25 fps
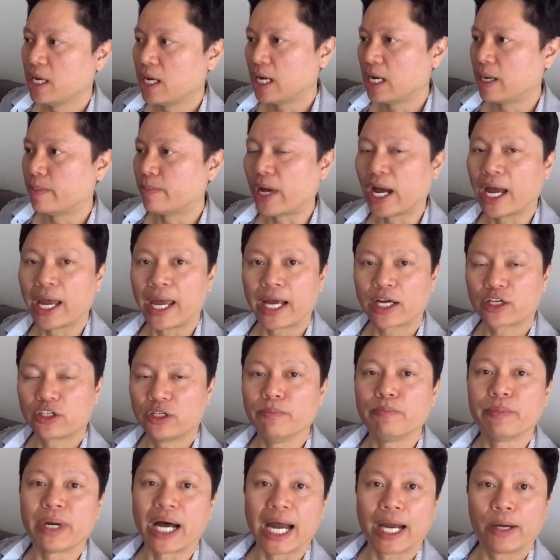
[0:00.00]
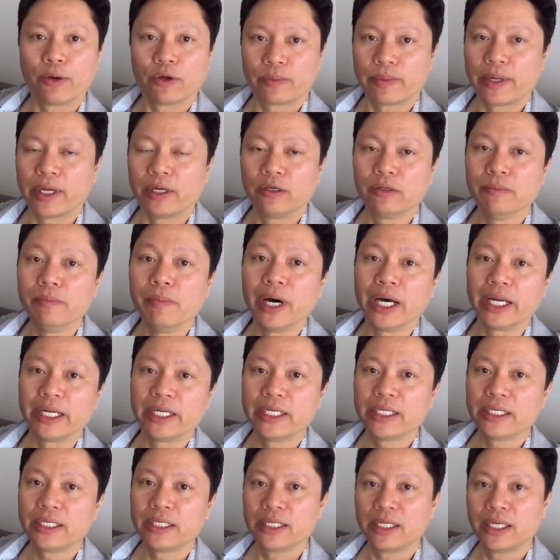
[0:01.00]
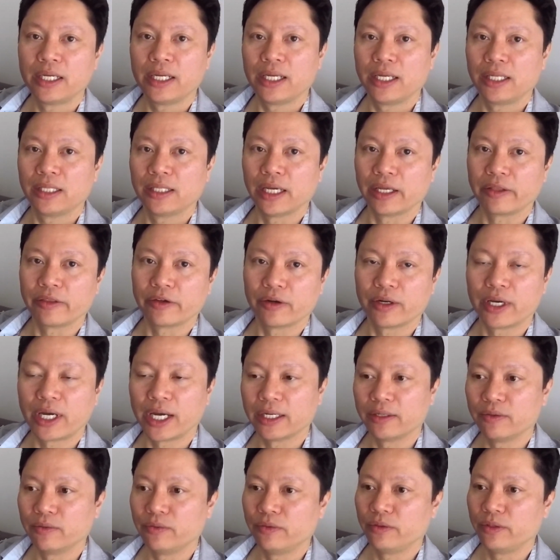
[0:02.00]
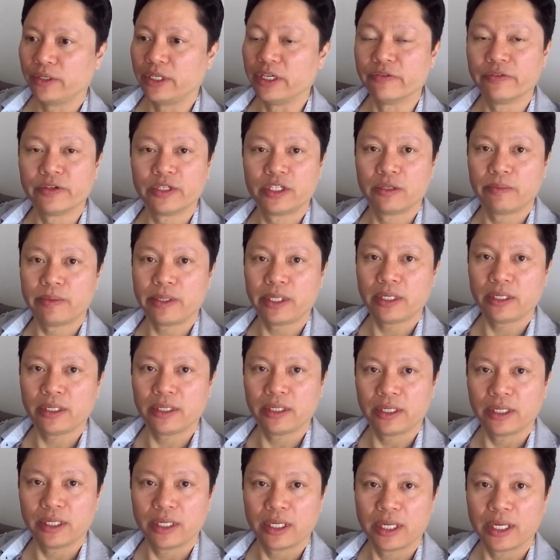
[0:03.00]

I actually buy with my own money. Like, they're not given to me.